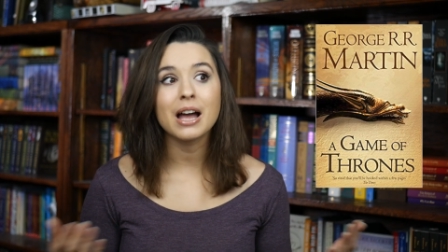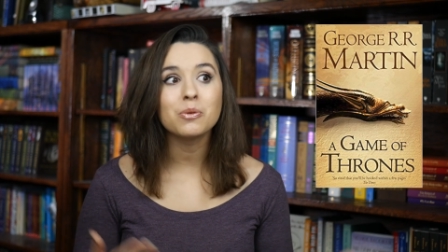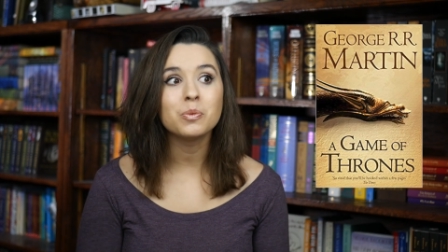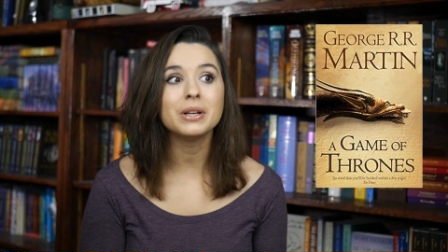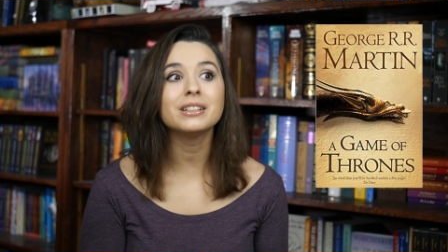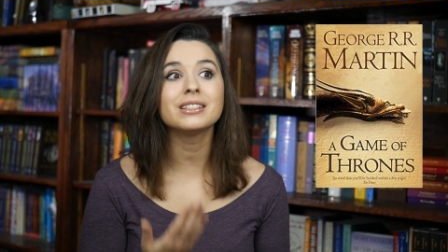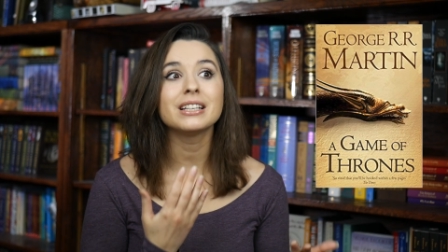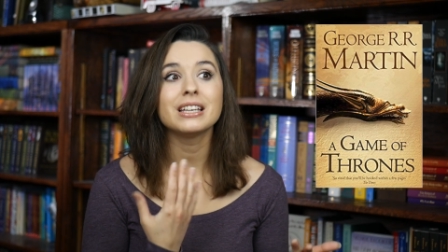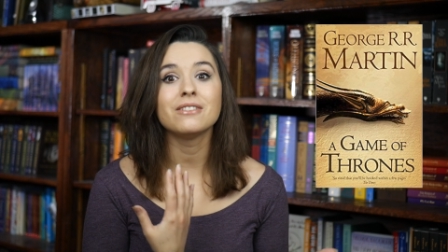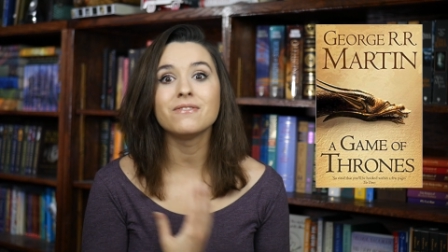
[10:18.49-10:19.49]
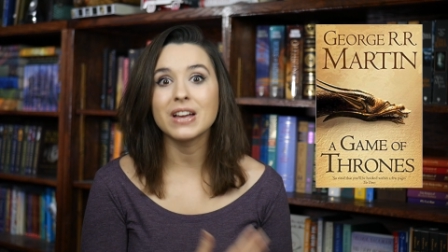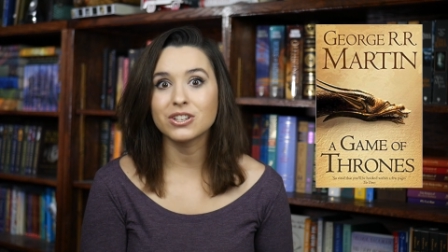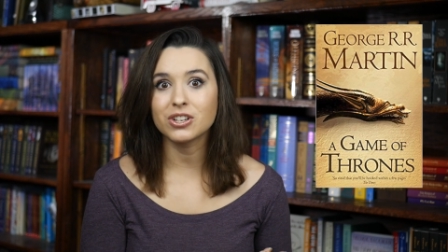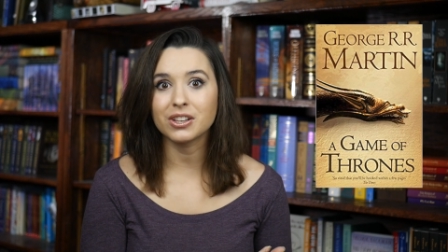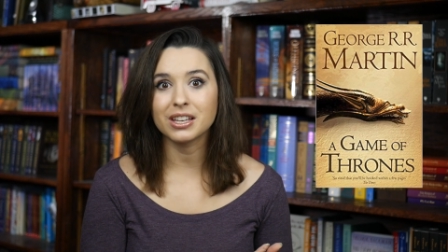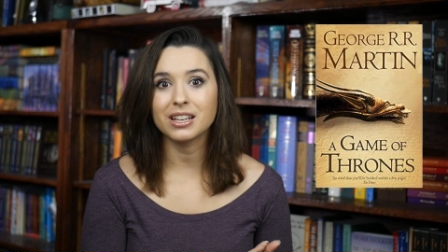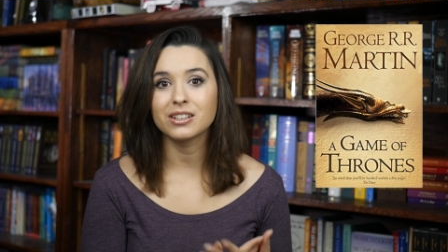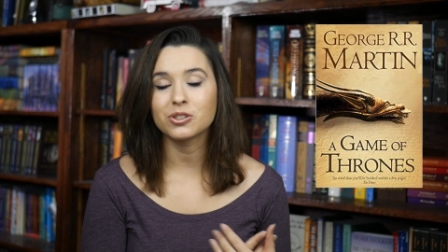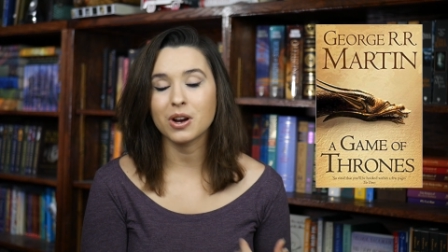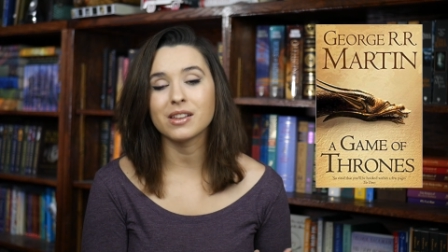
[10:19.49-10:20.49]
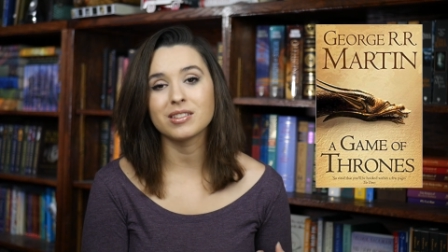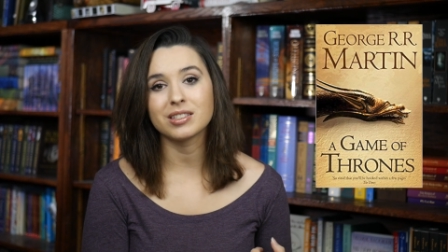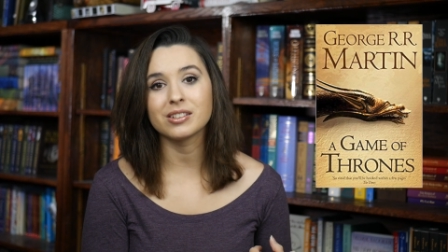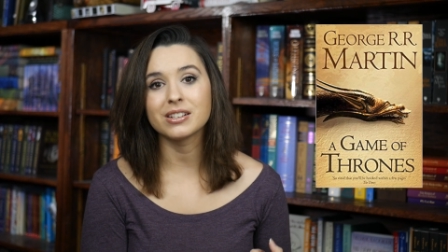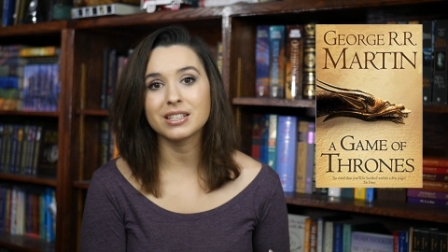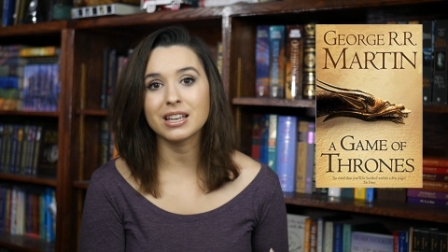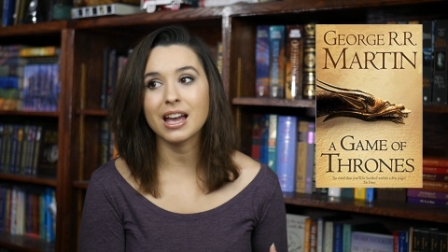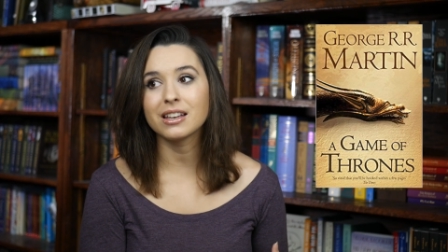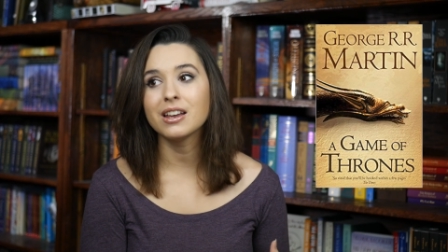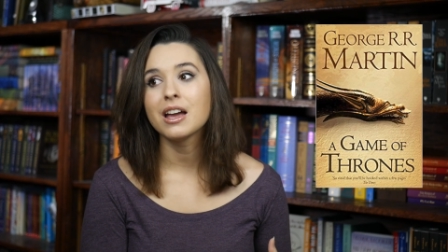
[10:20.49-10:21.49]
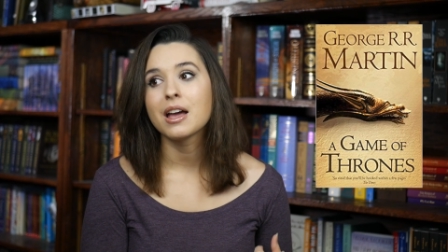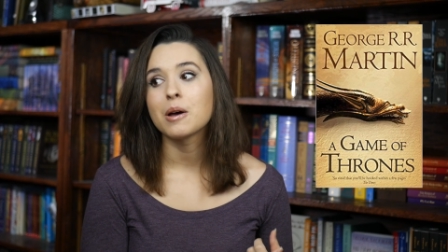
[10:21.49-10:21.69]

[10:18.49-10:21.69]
I will eventually try this series again,